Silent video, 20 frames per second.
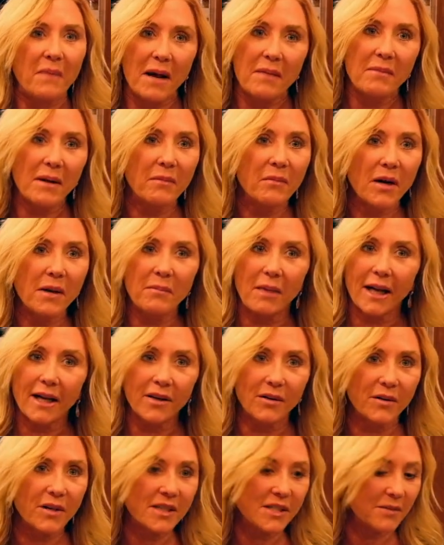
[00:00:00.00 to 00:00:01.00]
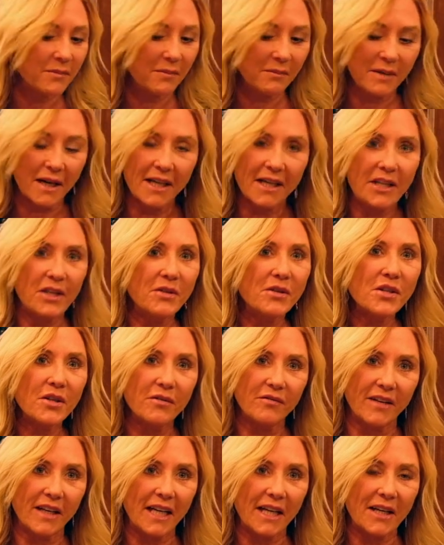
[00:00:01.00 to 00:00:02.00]
my memory by yeah. going to a
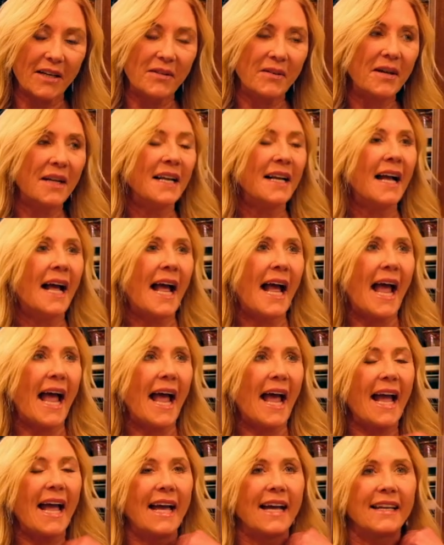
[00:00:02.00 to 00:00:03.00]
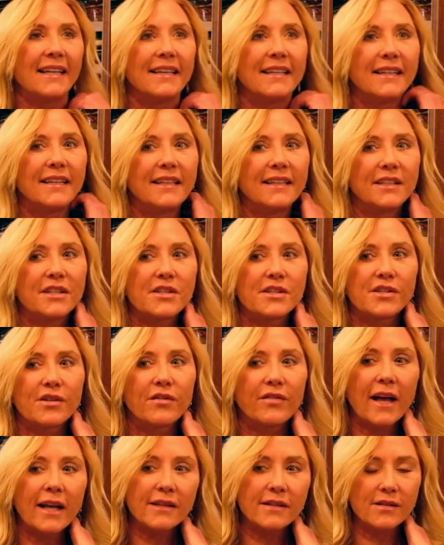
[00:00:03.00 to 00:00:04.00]
YouTube video. And so
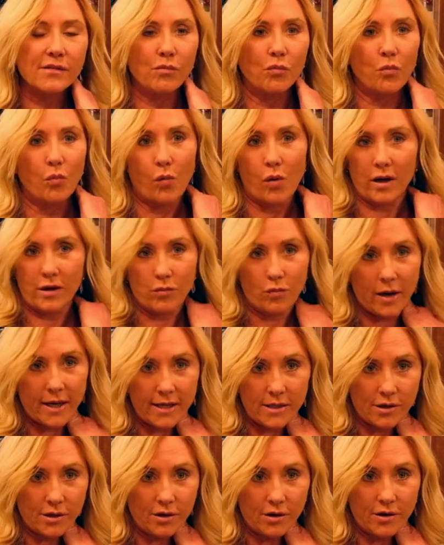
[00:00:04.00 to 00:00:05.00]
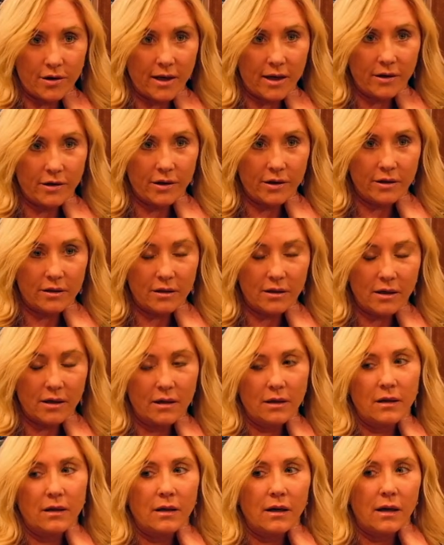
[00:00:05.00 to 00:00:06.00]
that's one way to learn how to cook.
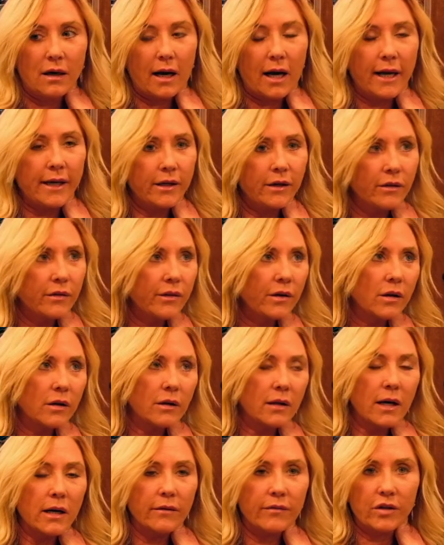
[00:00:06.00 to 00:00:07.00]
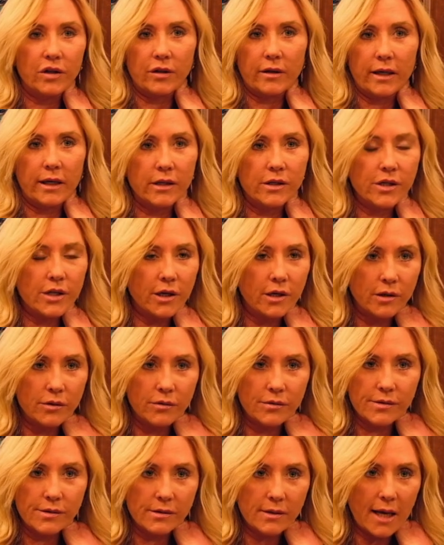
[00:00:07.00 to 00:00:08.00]
Mm-hmm. I know there are a lot of cooking
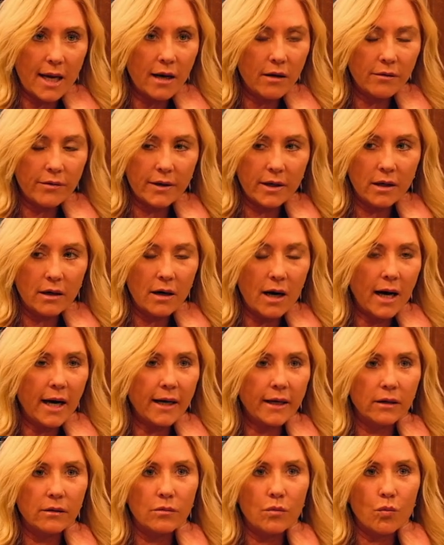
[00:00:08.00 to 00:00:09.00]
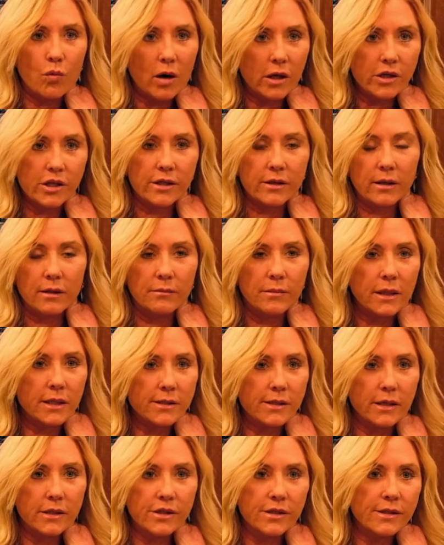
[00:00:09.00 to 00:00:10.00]
shows out there. I don't watch them
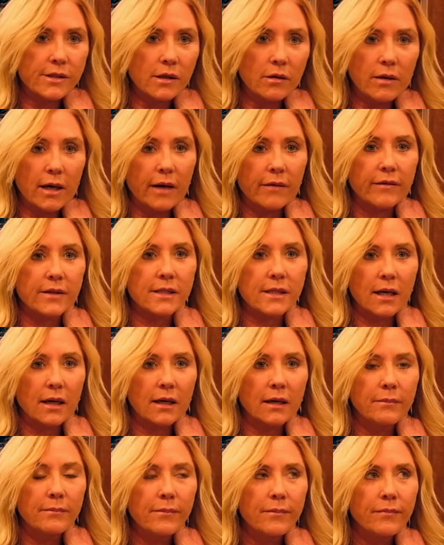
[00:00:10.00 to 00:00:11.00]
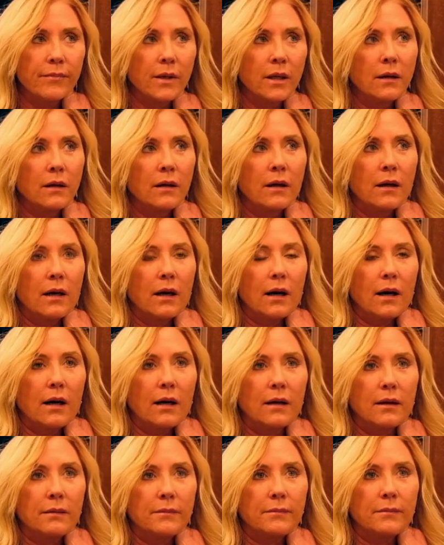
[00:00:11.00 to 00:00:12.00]
because I just don't have the time.
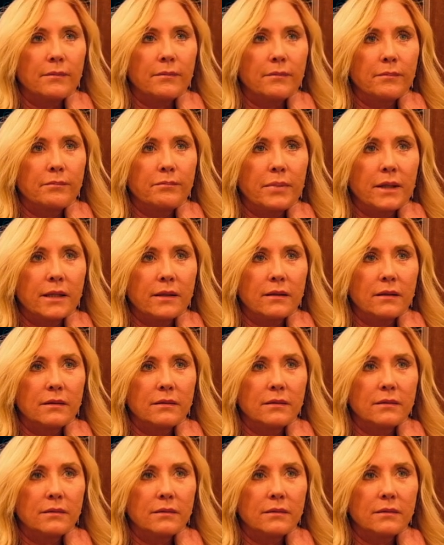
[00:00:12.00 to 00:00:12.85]
Um, but